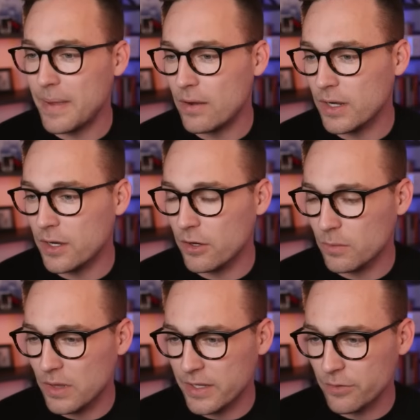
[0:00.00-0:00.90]
out here and
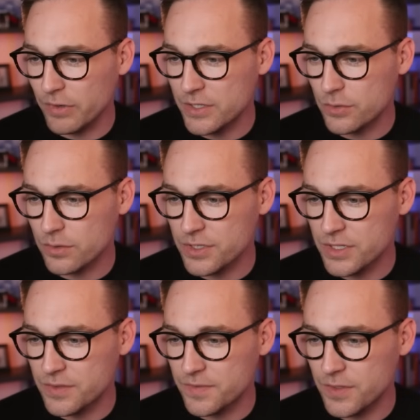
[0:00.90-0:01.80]
we look in
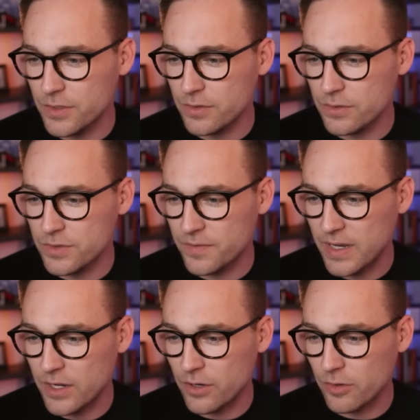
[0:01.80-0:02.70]
resources, views,
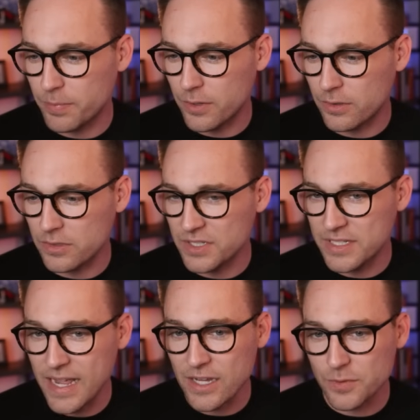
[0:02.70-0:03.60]
vendor, Pulse,
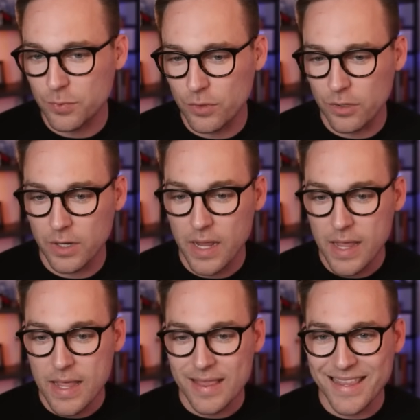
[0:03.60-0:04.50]
dashboard,
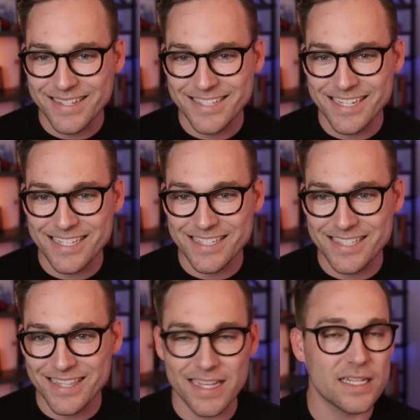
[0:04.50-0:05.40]
this
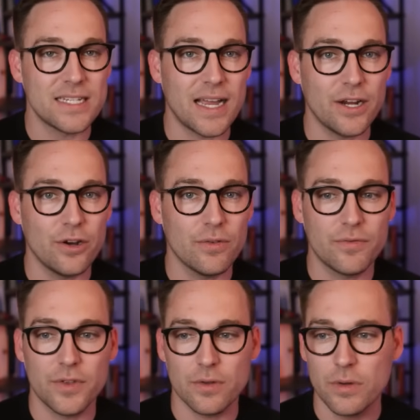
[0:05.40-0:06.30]
is the entire
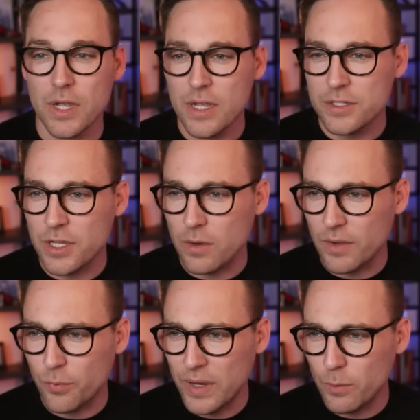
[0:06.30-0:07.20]
view. So
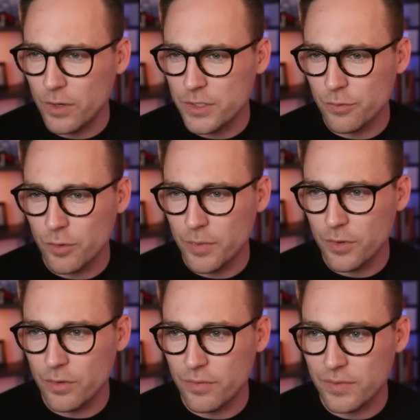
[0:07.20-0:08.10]
if we were to
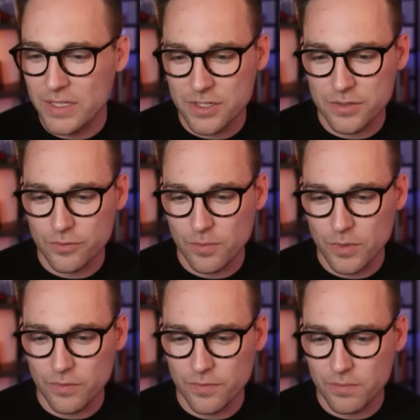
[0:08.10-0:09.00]
remove, let's just
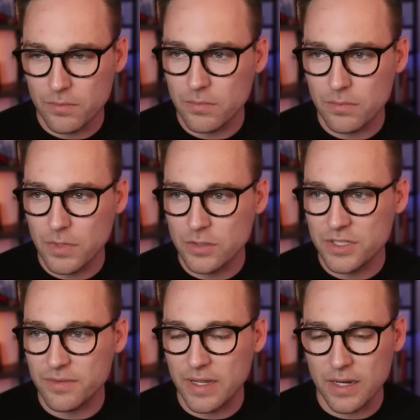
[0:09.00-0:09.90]
remove most of it